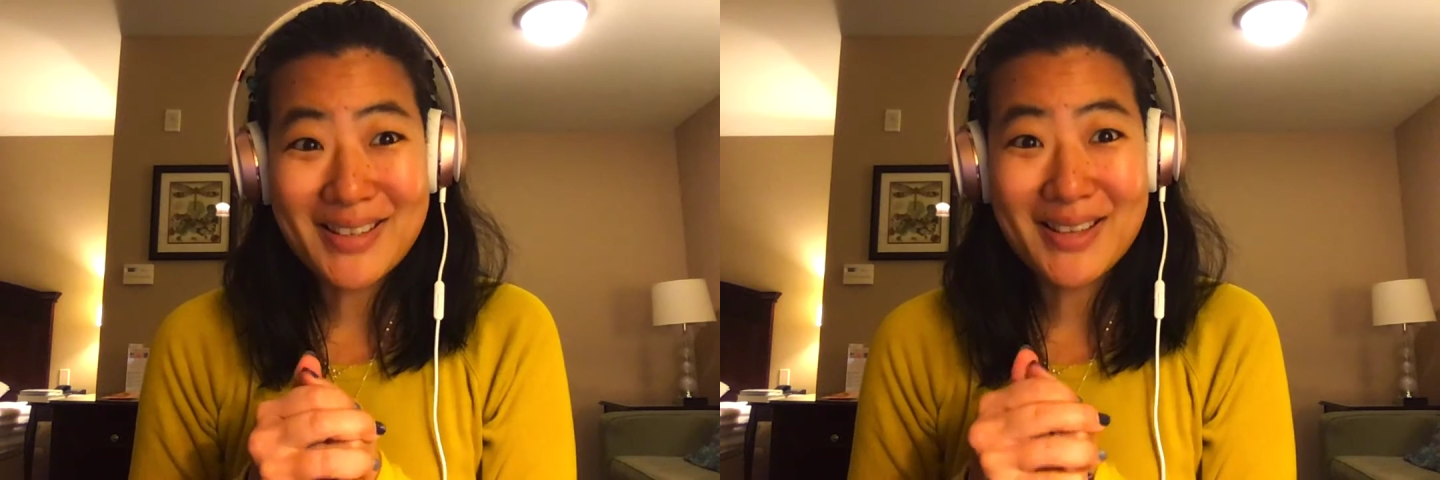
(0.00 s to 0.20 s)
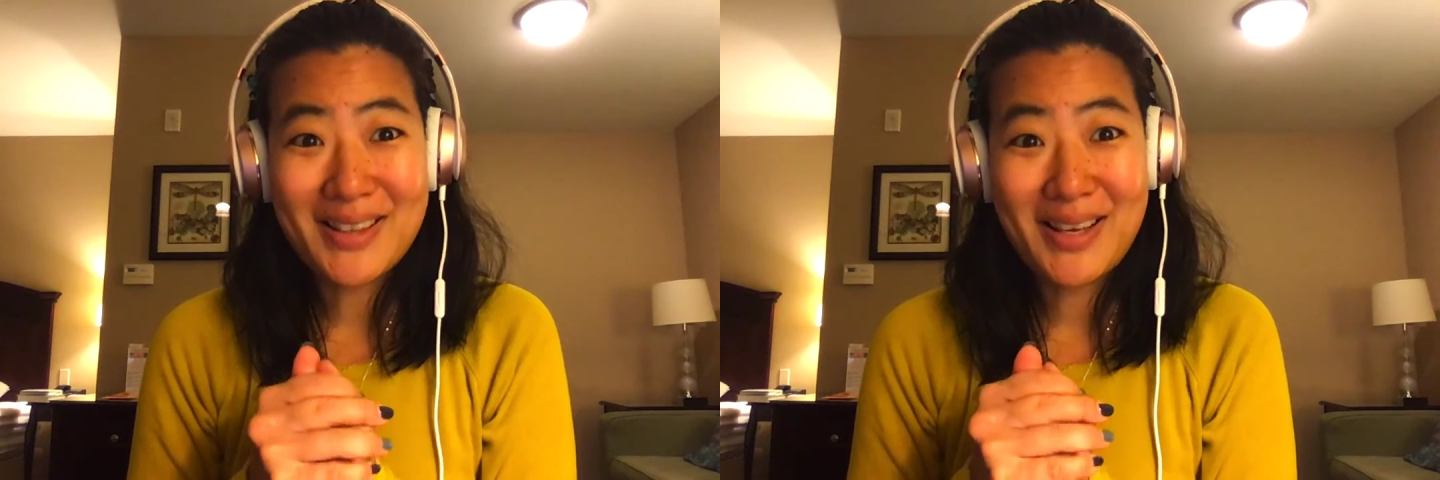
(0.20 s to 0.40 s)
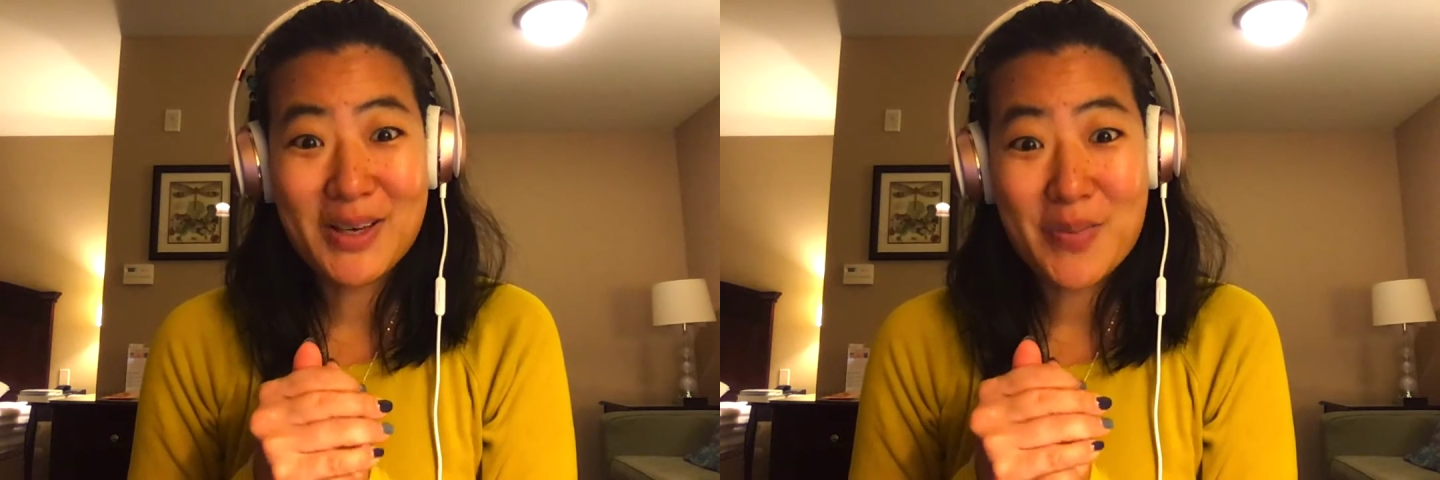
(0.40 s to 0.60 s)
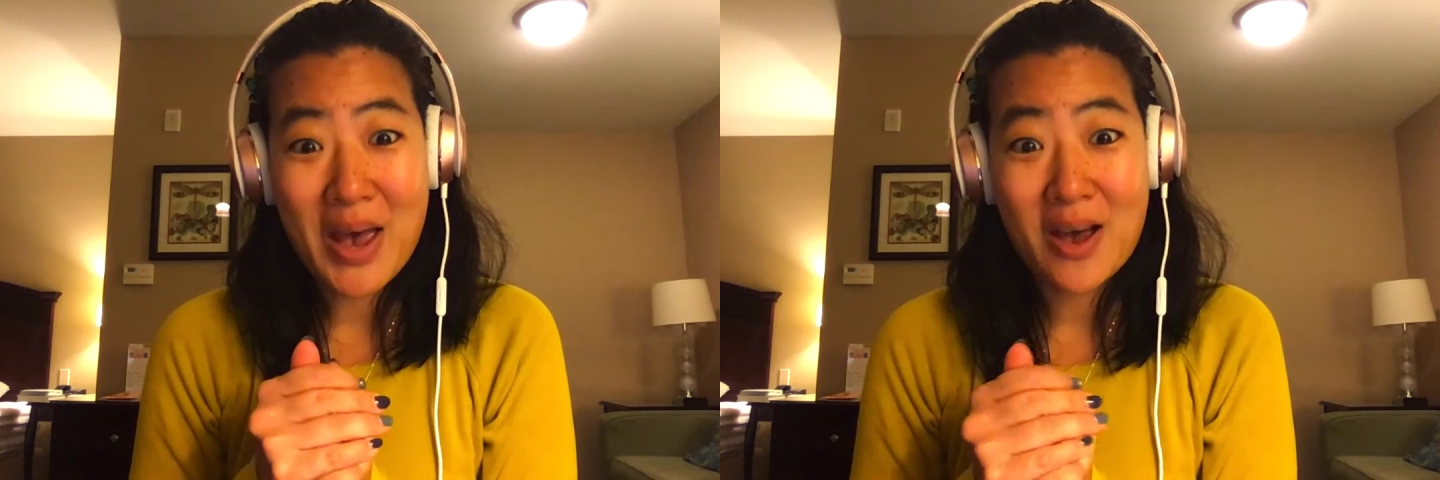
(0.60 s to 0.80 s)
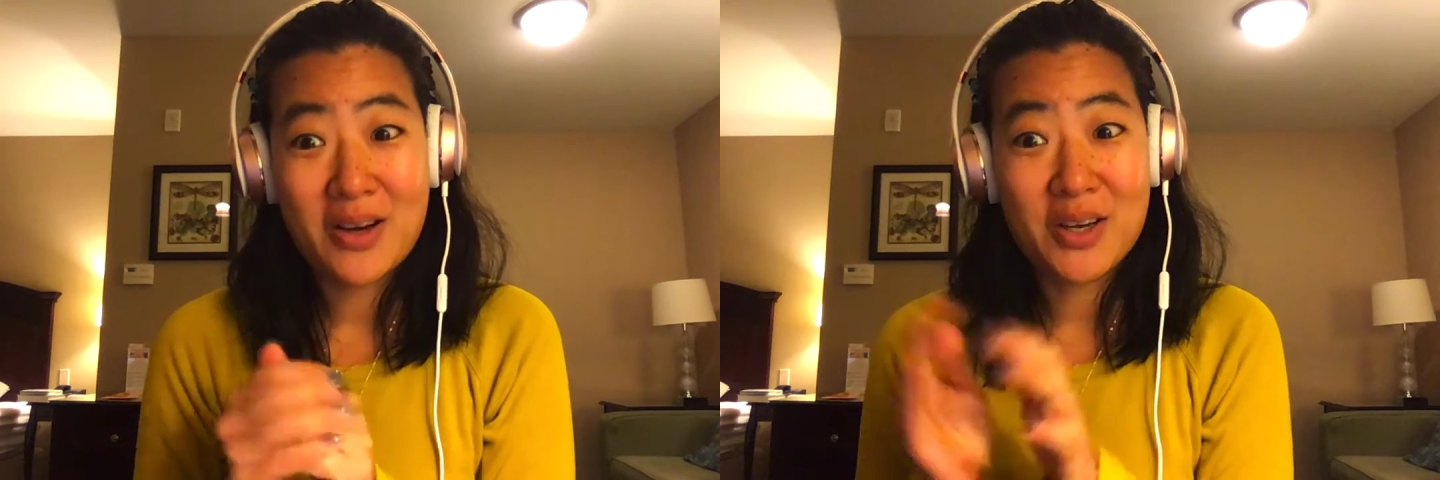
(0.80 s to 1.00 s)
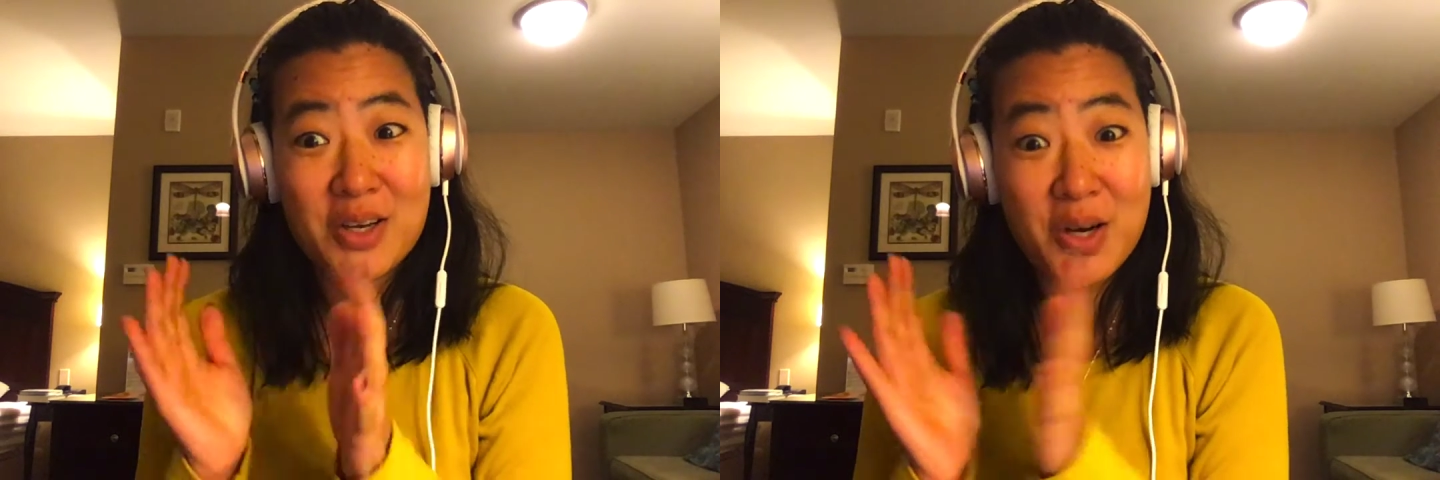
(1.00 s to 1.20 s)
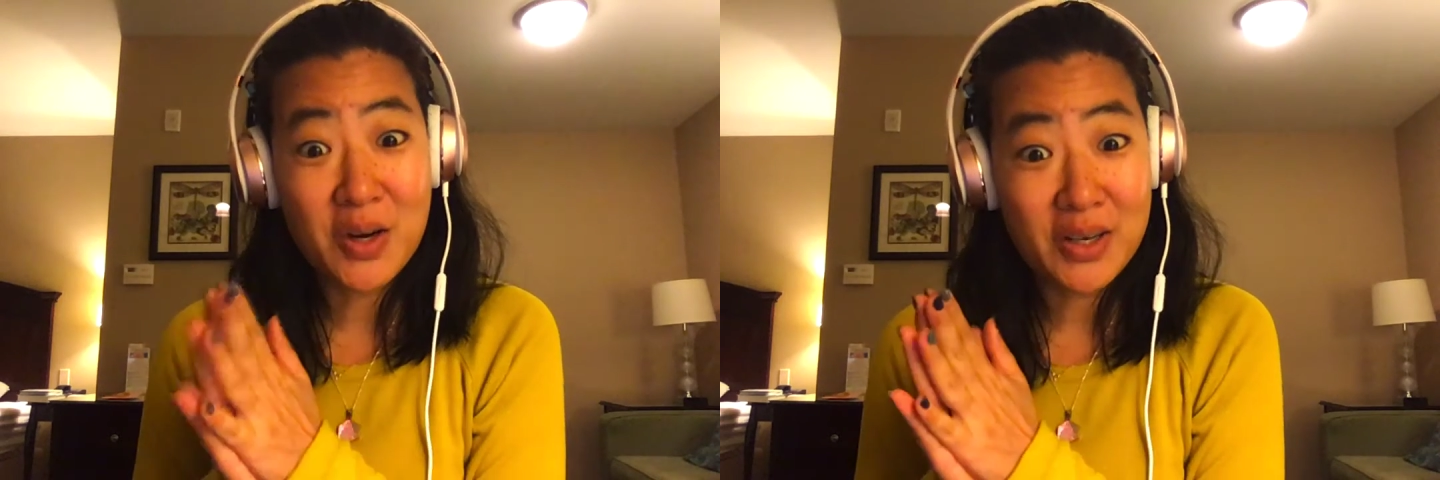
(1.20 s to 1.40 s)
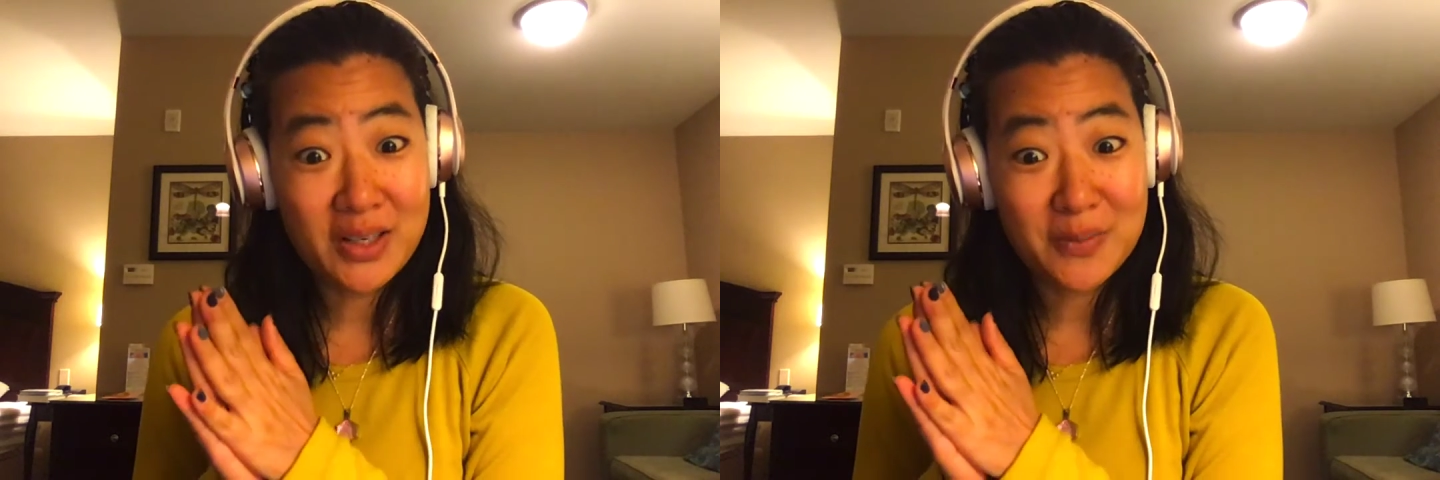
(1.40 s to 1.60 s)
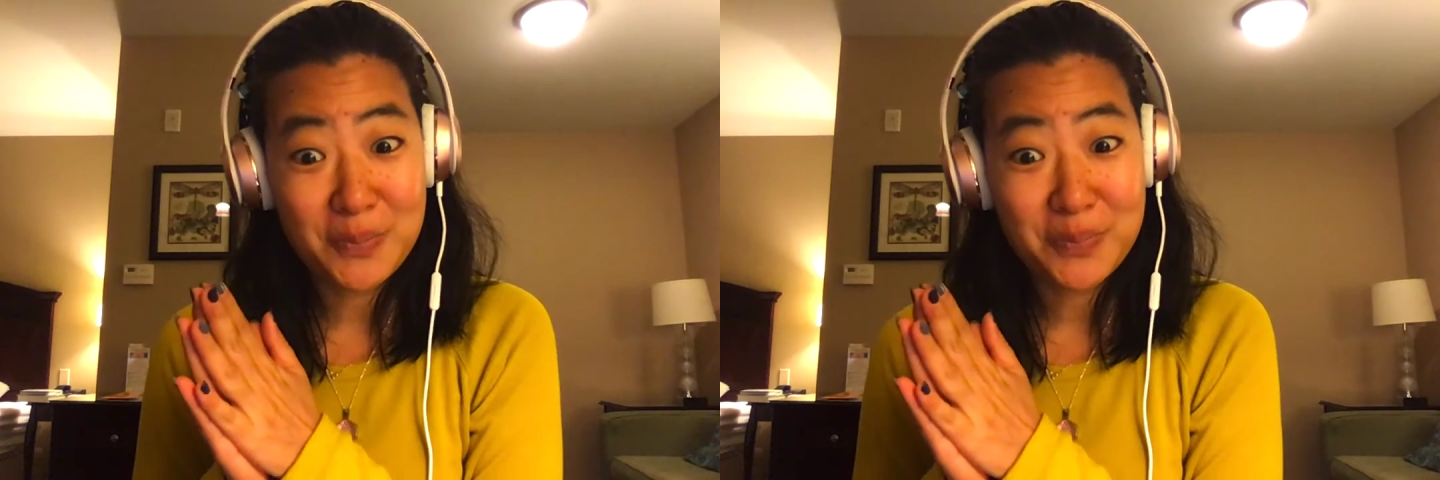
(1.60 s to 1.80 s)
and think about a current